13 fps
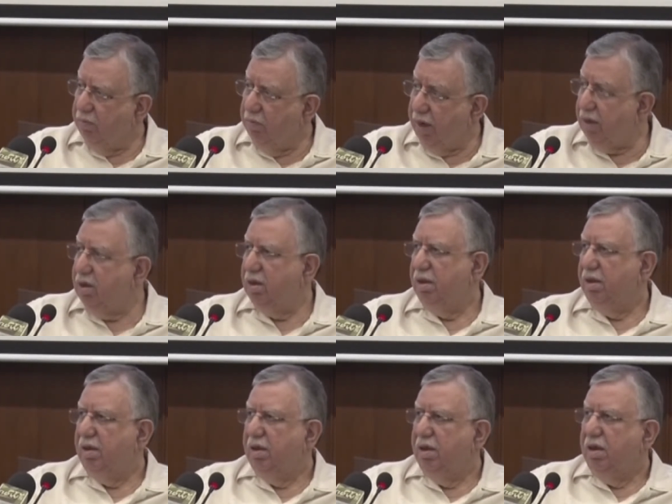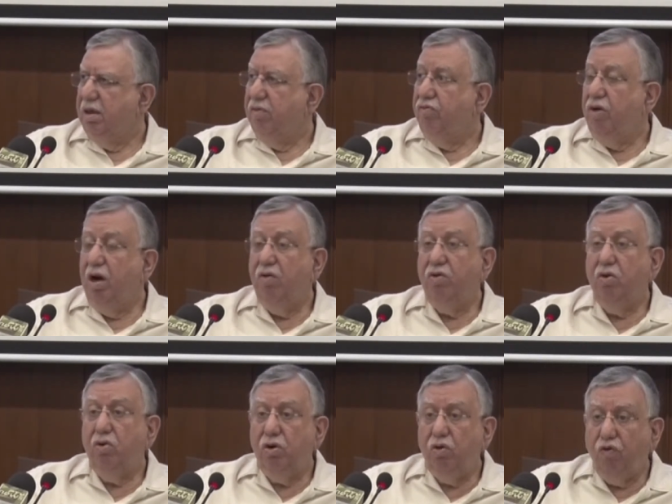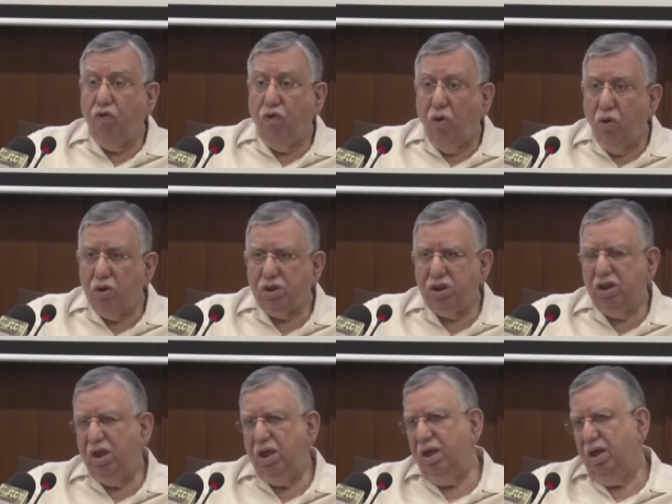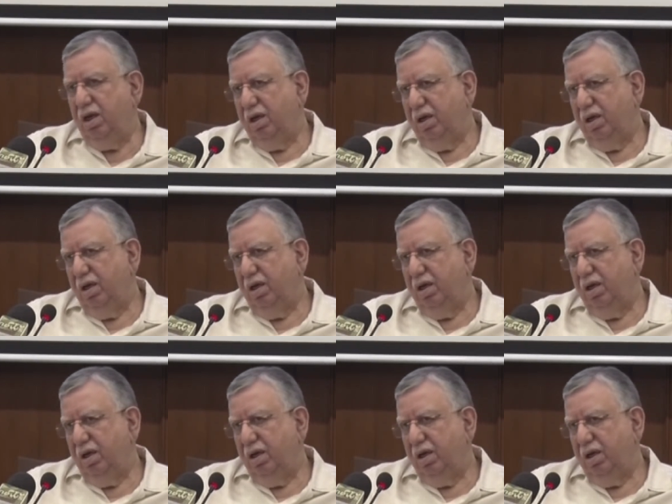But we are going to force the